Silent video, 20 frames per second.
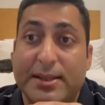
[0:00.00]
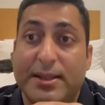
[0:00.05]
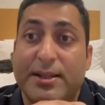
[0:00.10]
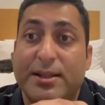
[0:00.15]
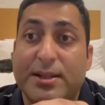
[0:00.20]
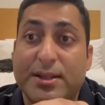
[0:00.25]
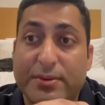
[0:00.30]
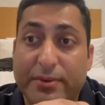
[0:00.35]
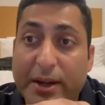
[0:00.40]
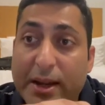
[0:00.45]
It
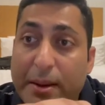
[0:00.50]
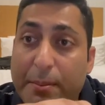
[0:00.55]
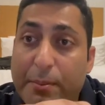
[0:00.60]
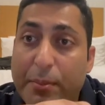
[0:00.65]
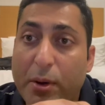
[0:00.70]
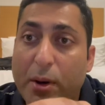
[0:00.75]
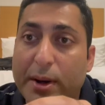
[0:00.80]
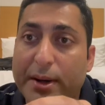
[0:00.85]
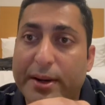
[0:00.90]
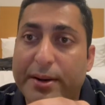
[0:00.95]
is very
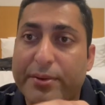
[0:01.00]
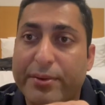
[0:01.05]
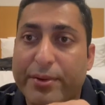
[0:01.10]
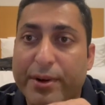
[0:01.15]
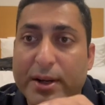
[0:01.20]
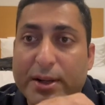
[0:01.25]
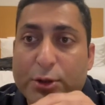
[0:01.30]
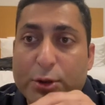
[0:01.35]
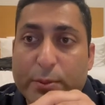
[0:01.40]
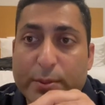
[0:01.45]
important.
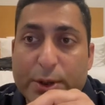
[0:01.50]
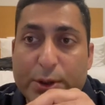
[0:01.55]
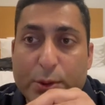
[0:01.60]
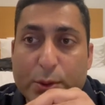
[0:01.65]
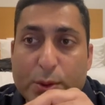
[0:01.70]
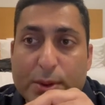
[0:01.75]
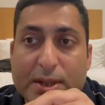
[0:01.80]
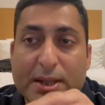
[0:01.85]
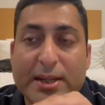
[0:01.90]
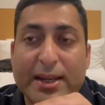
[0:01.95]
Drug to be
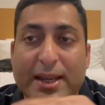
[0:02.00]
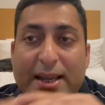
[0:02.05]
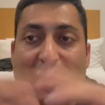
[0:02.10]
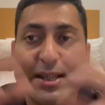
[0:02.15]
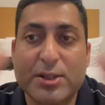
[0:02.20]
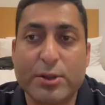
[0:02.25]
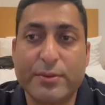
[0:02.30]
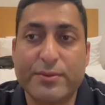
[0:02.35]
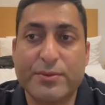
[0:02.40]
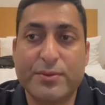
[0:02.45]
used in
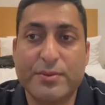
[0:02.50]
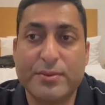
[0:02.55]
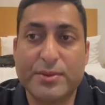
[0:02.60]
case of